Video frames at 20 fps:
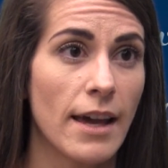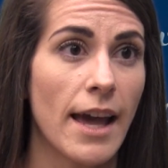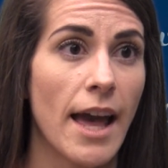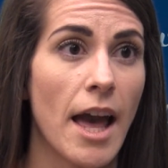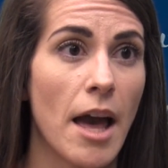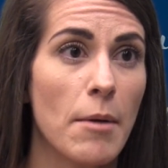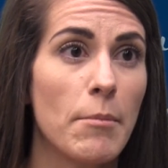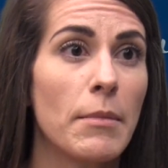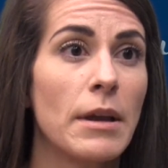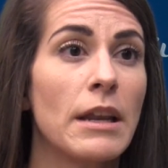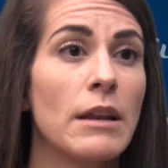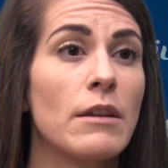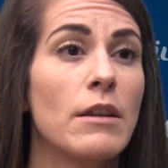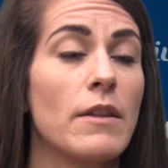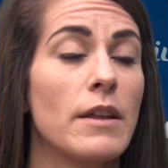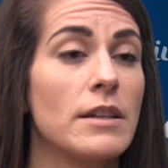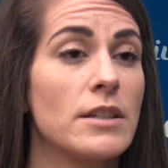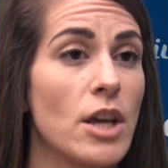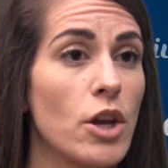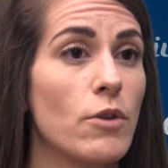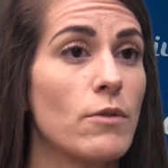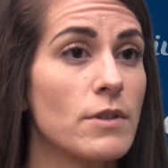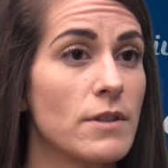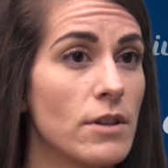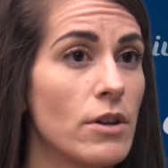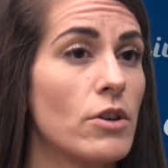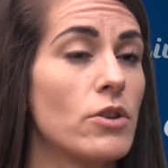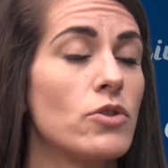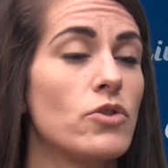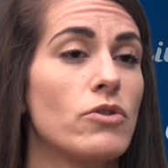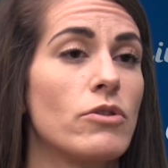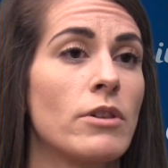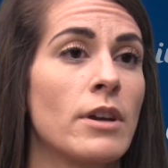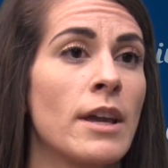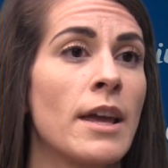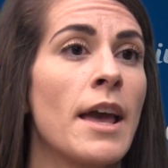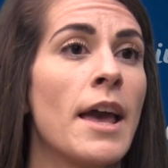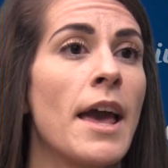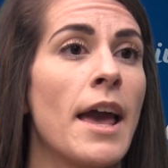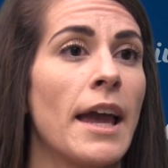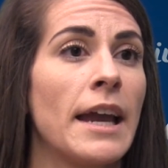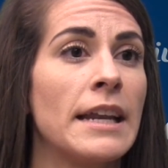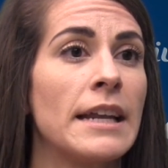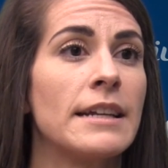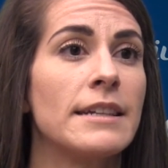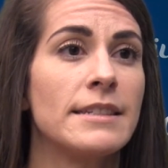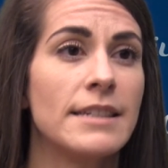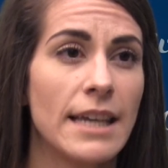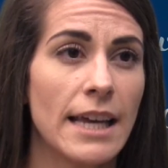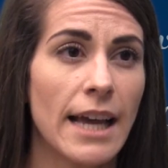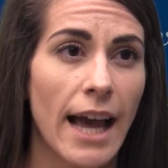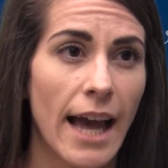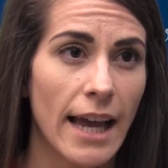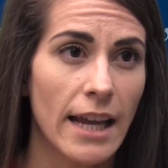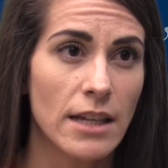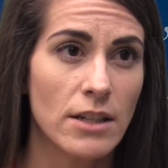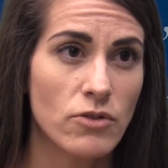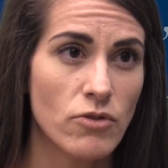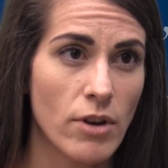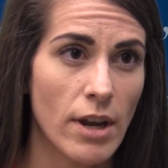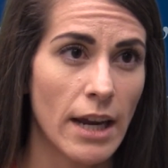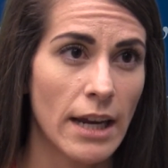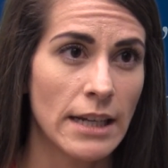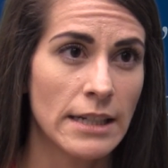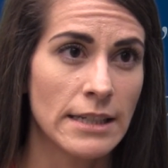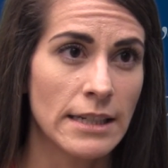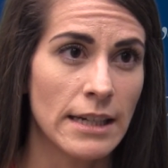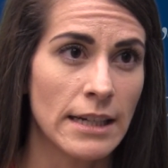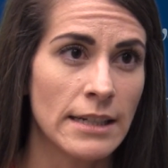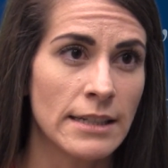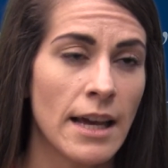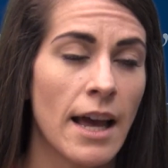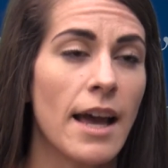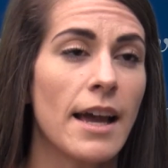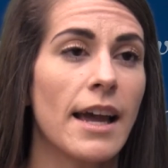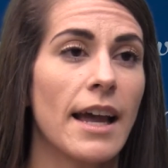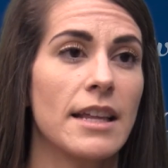they come in the day of surgery in a dehydrated,